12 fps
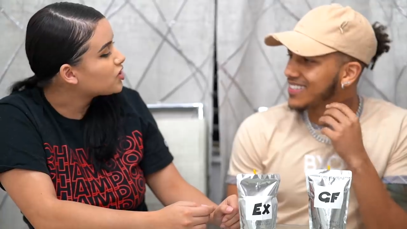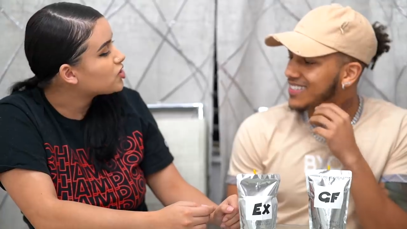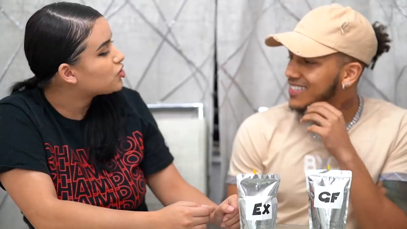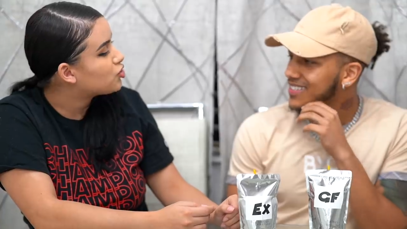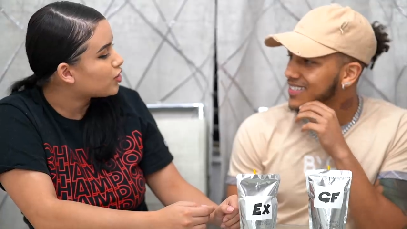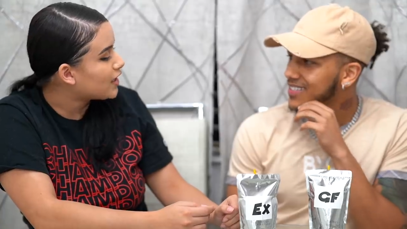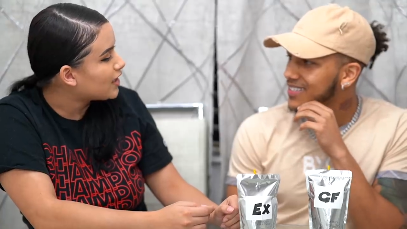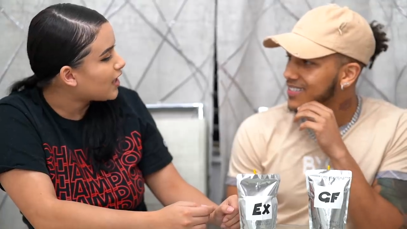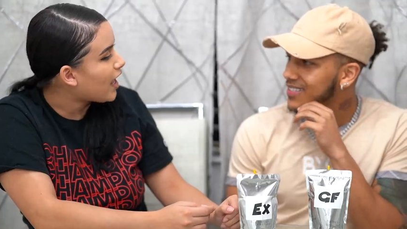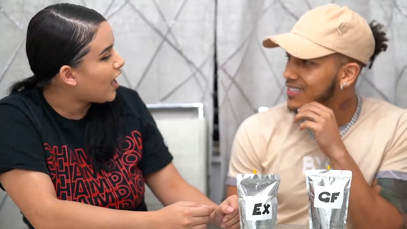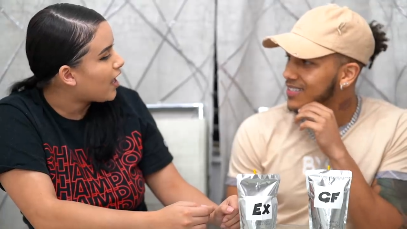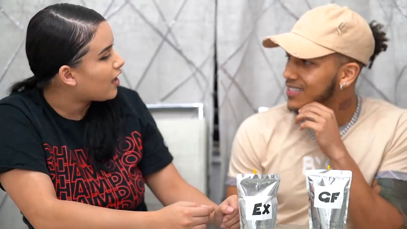Speaker 1: did you just drink
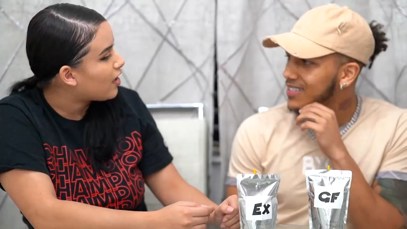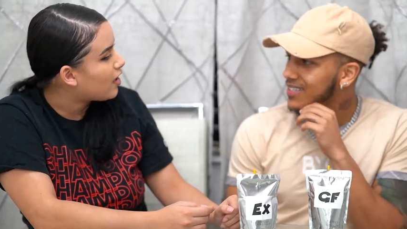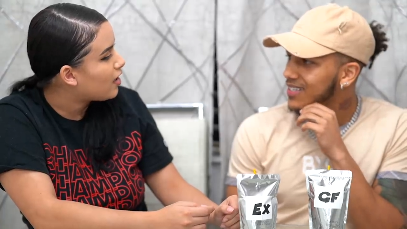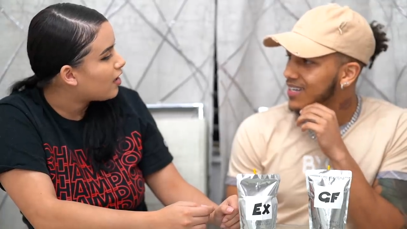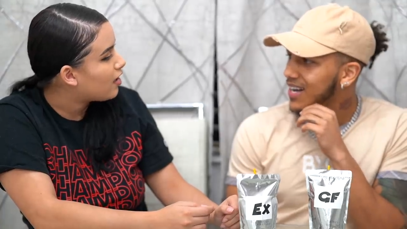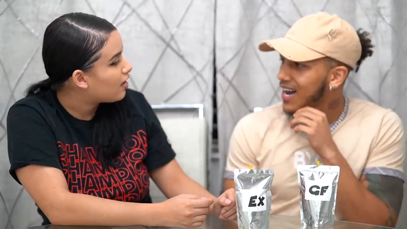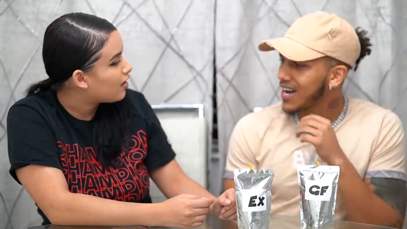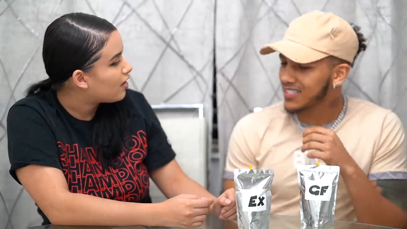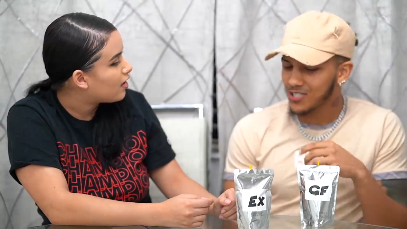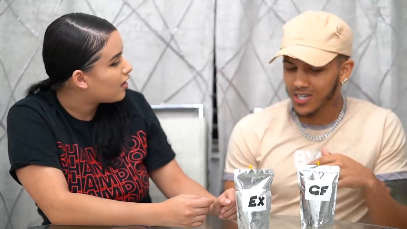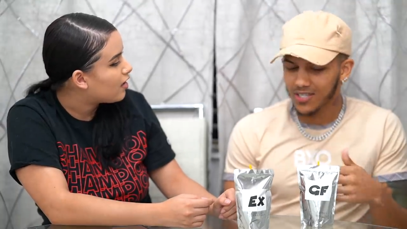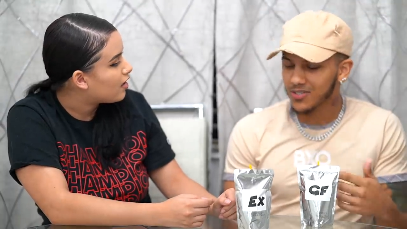that?
Speaker 2: I
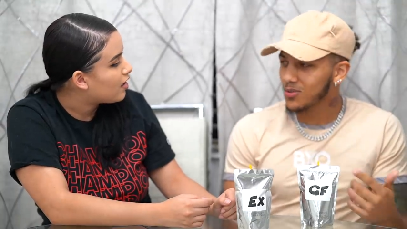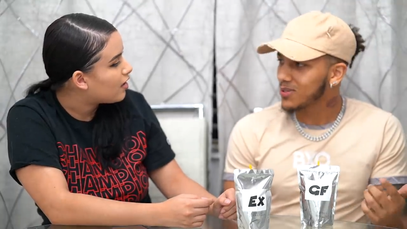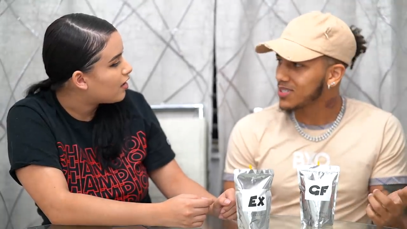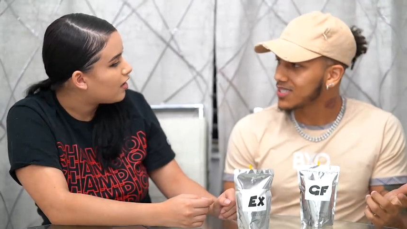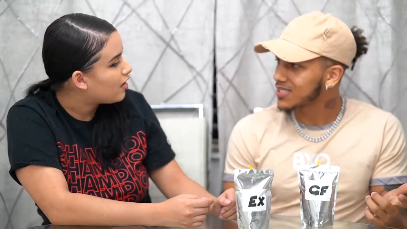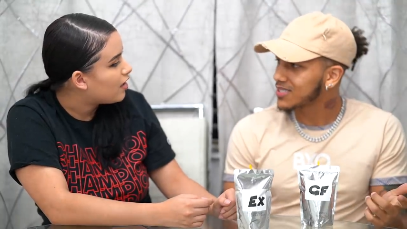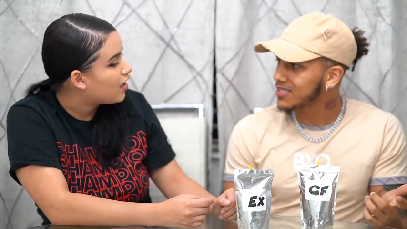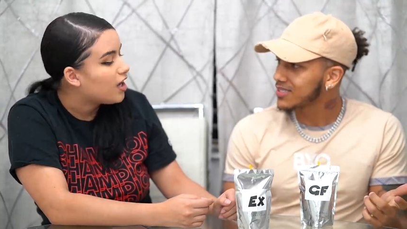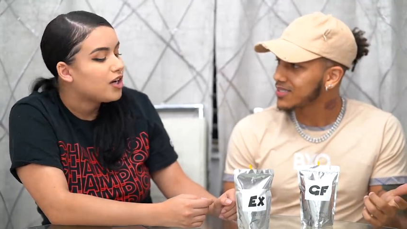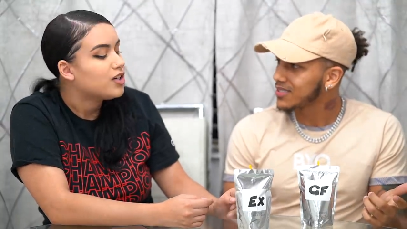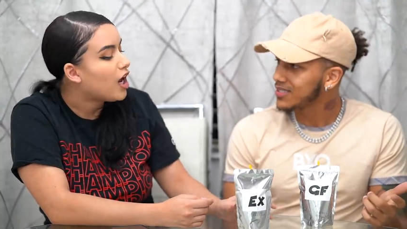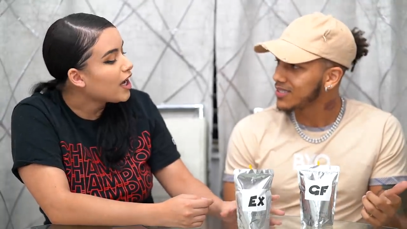drank yours.
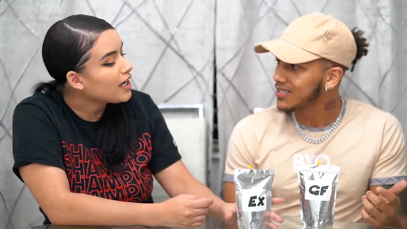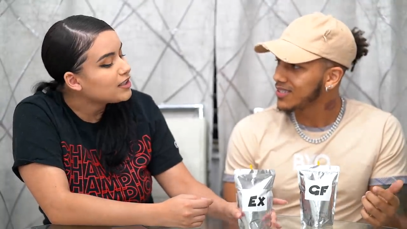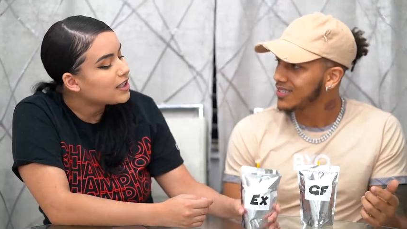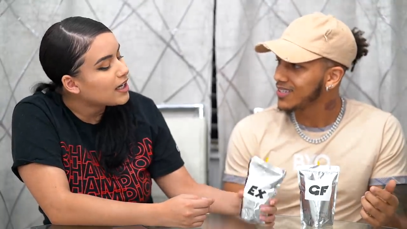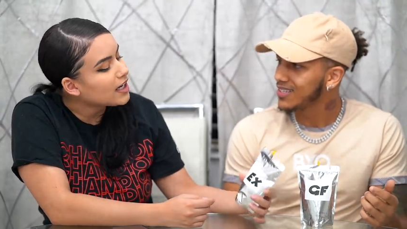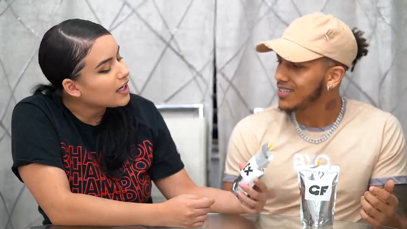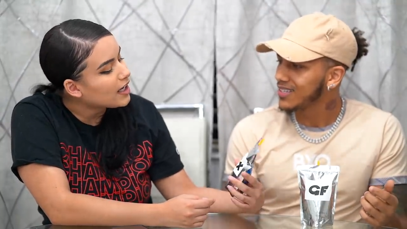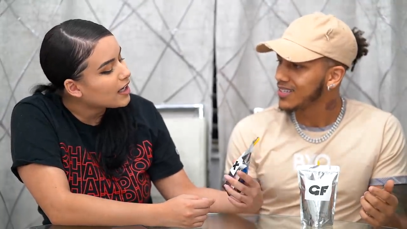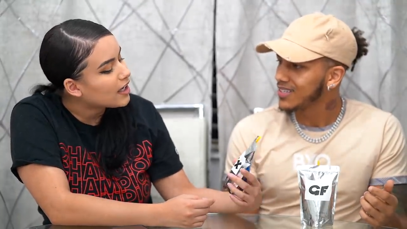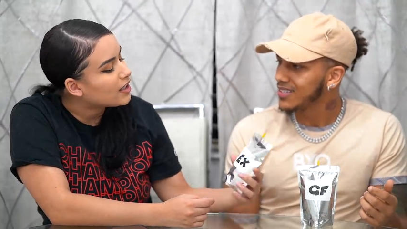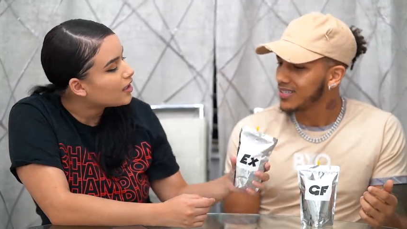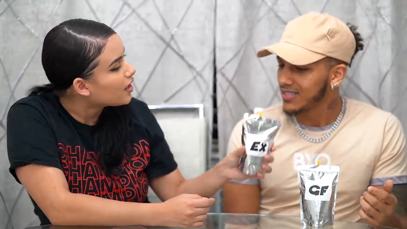
Speaker 1: No, you
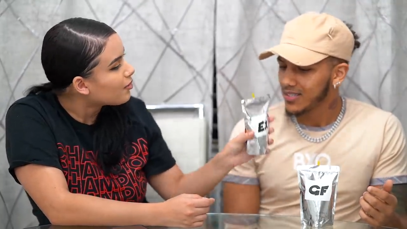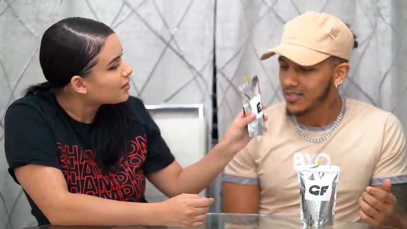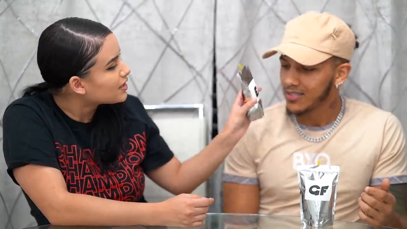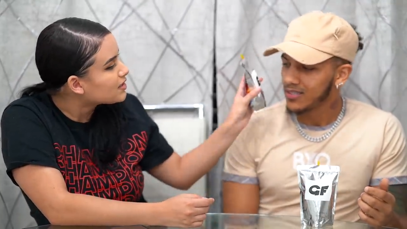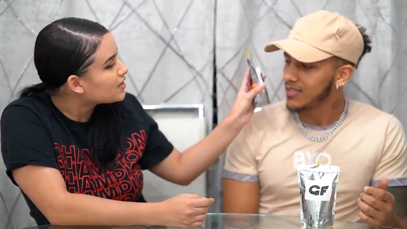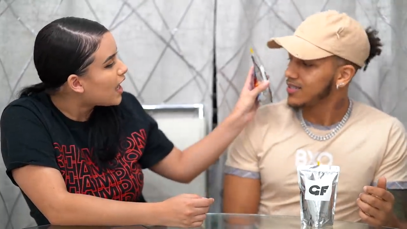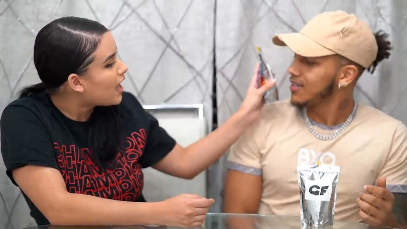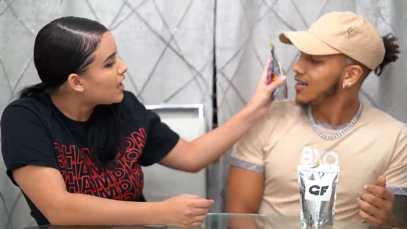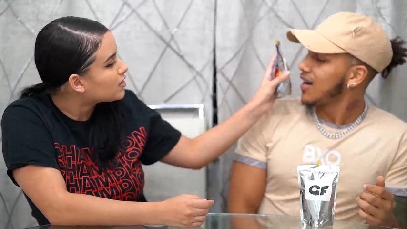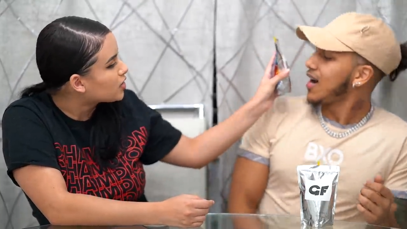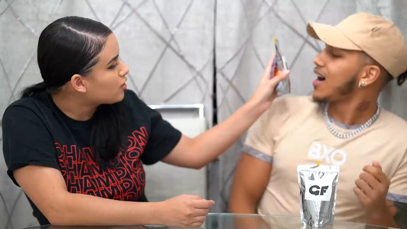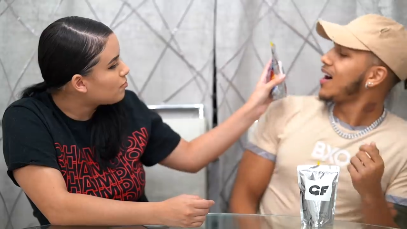didn't. Look what this says.
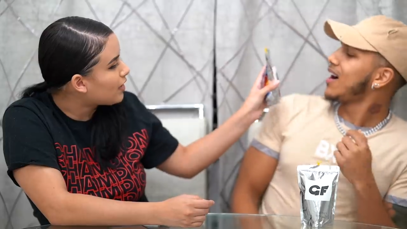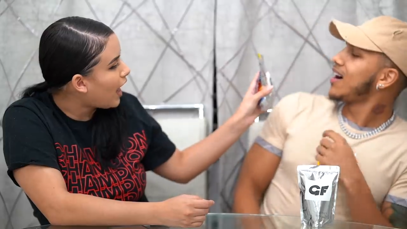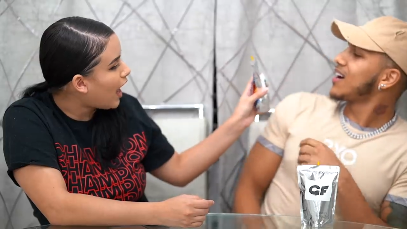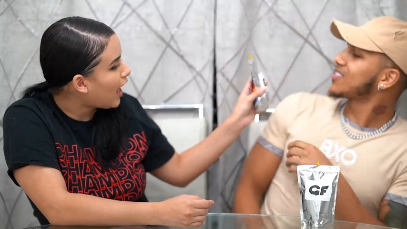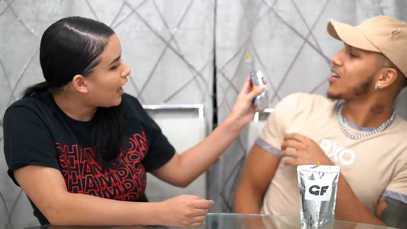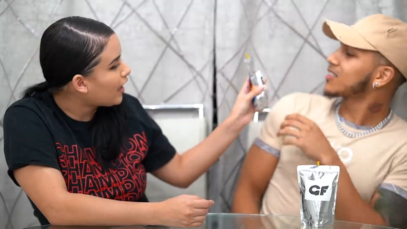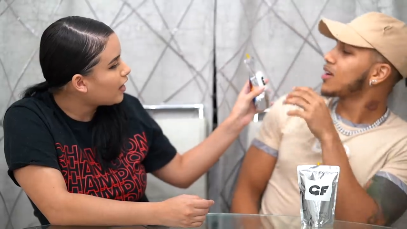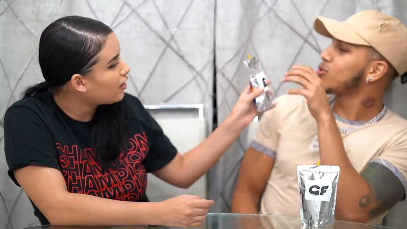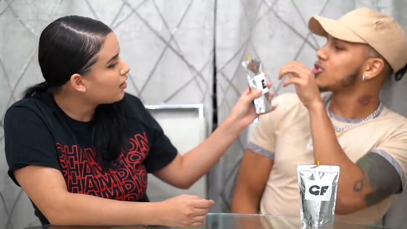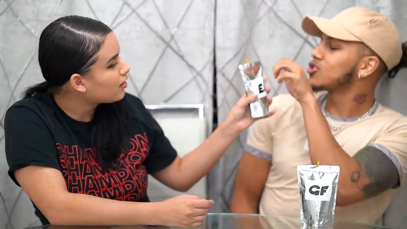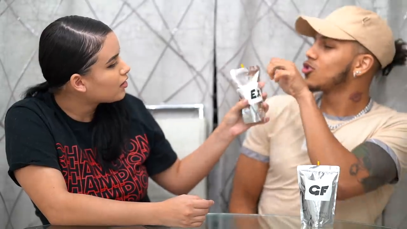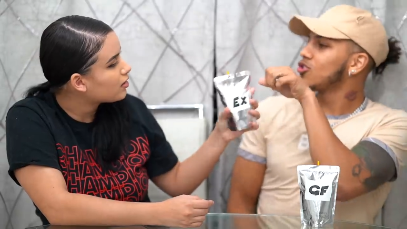Are you blind? Oh, I thought
Speaker 2: that
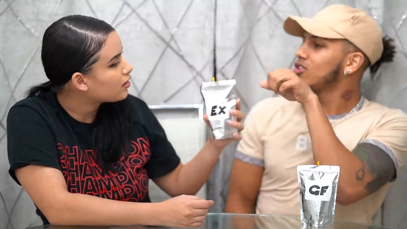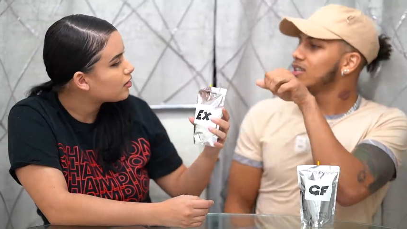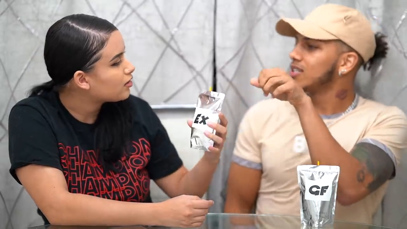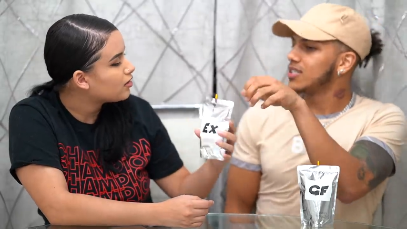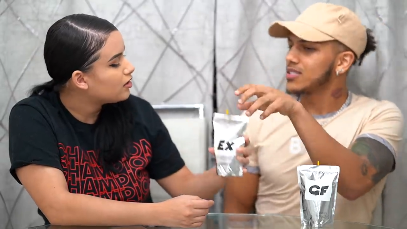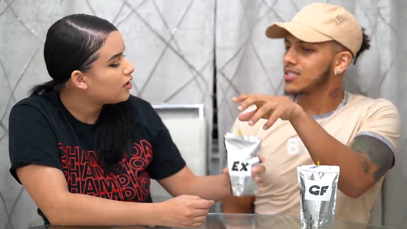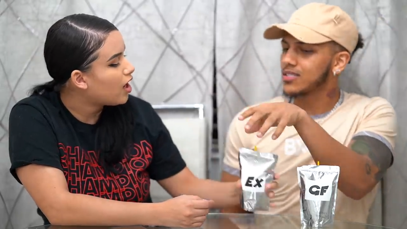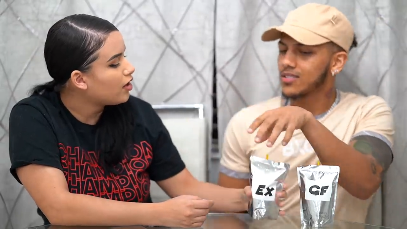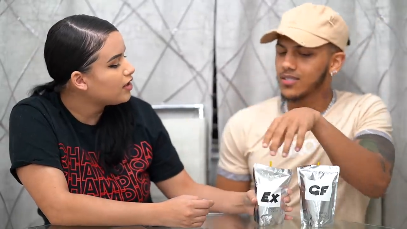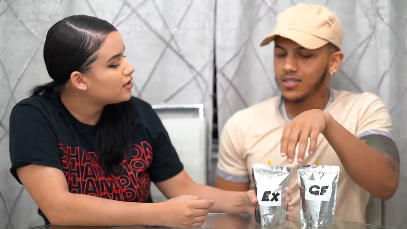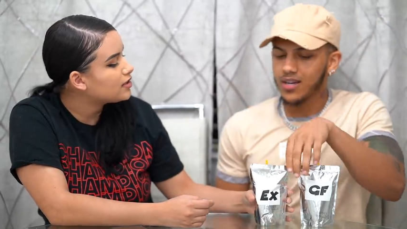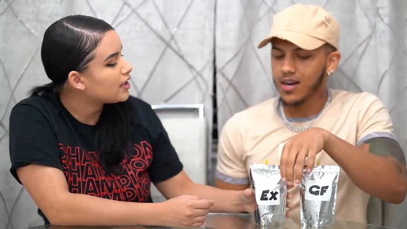was yours. No,
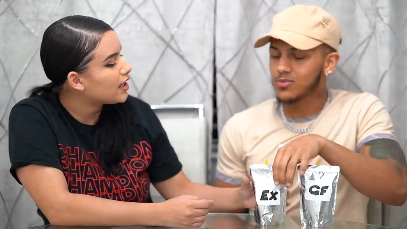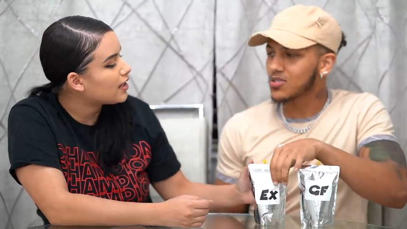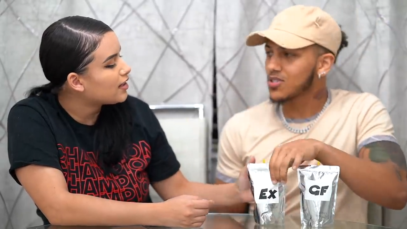you didn't. I'm